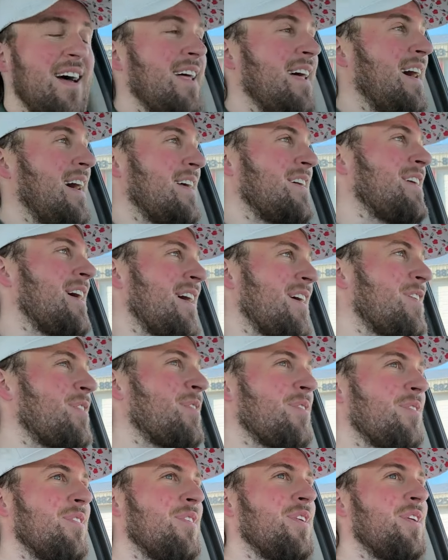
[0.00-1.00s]
I, I, I
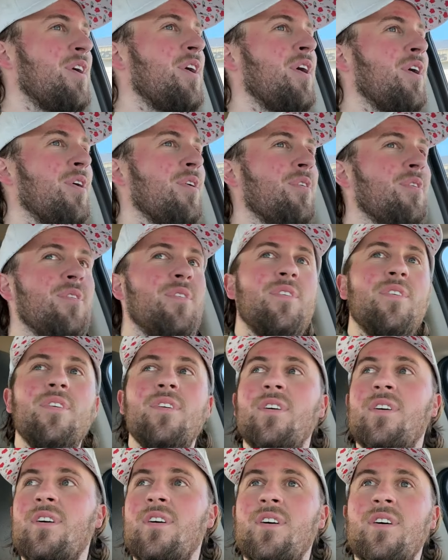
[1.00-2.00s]
don't know.
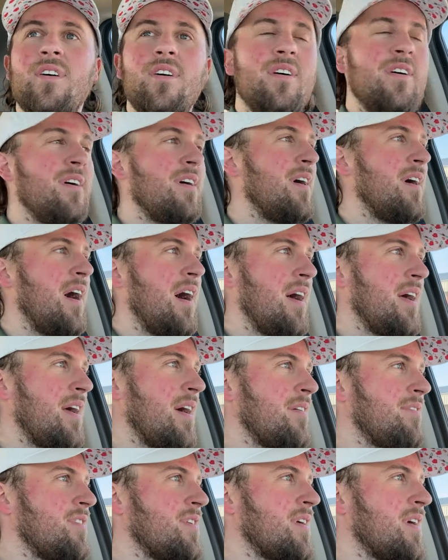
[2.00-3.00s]
I
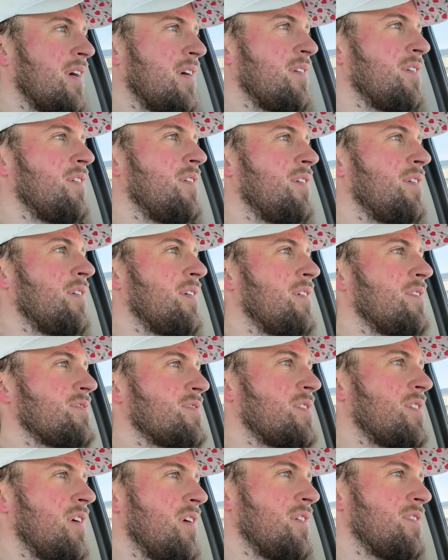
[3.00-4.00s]
haven't gotten, oh, here's
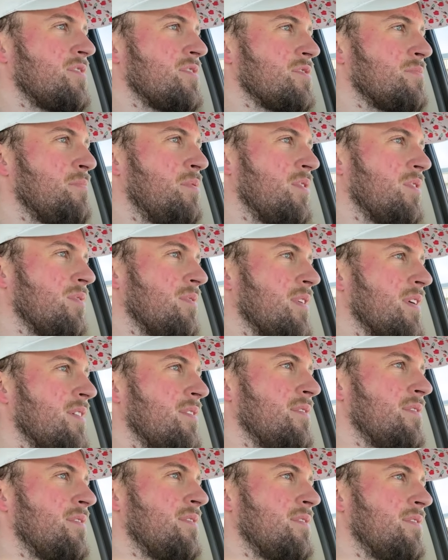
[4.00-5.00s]
a car that just pulled
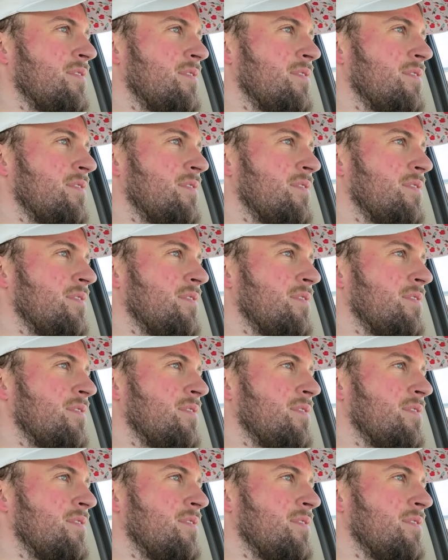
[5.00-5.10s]
around.